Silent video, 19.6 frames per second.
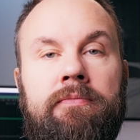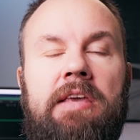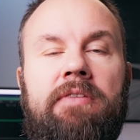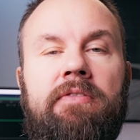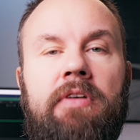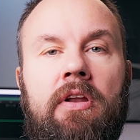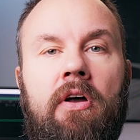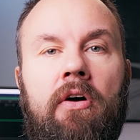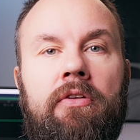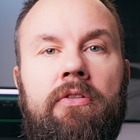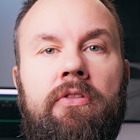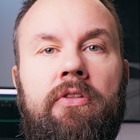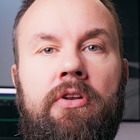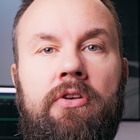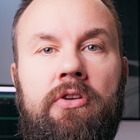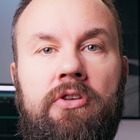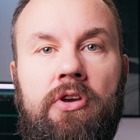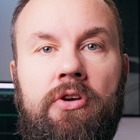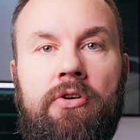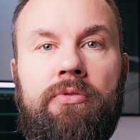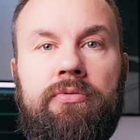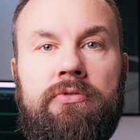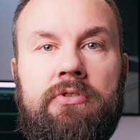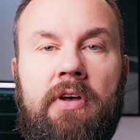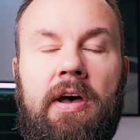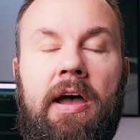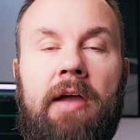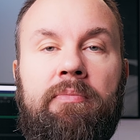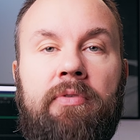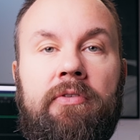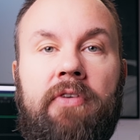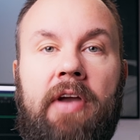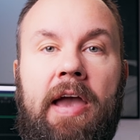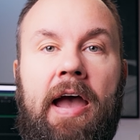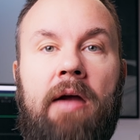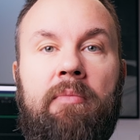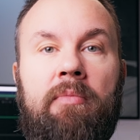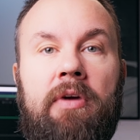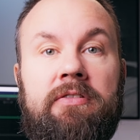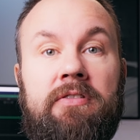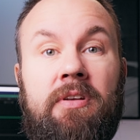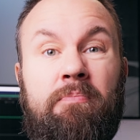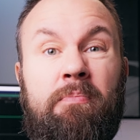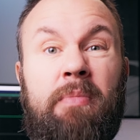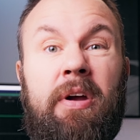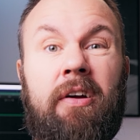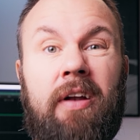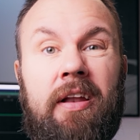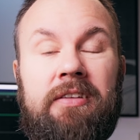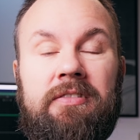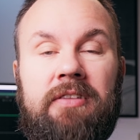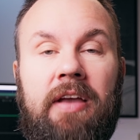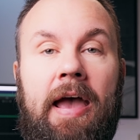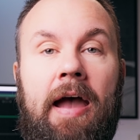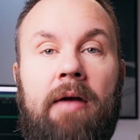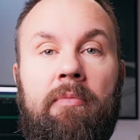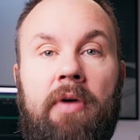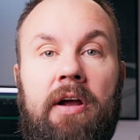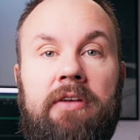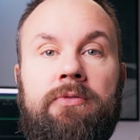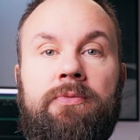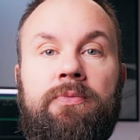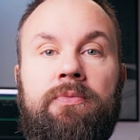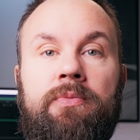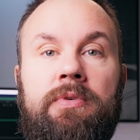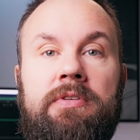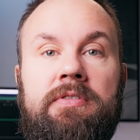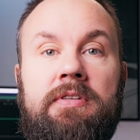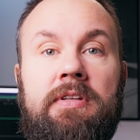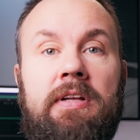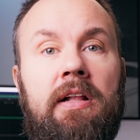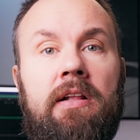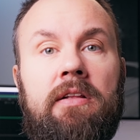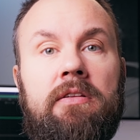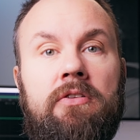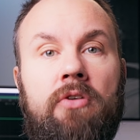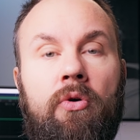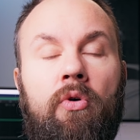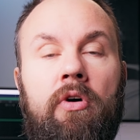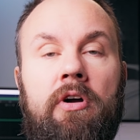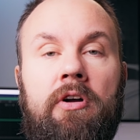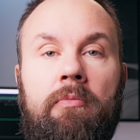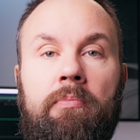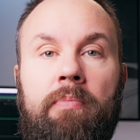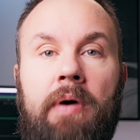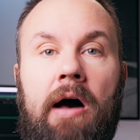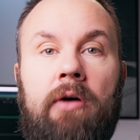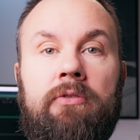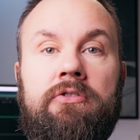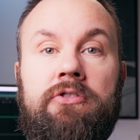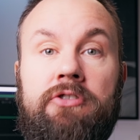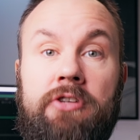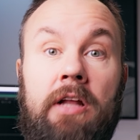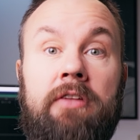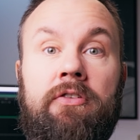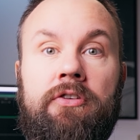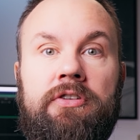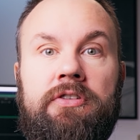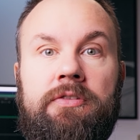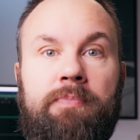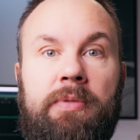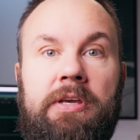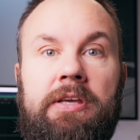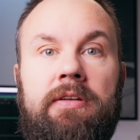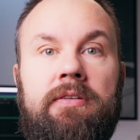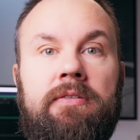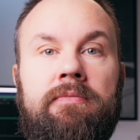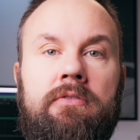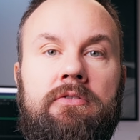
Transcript: Even on the new type of cameras and mirrorless cameras, we still talk about shutter speed.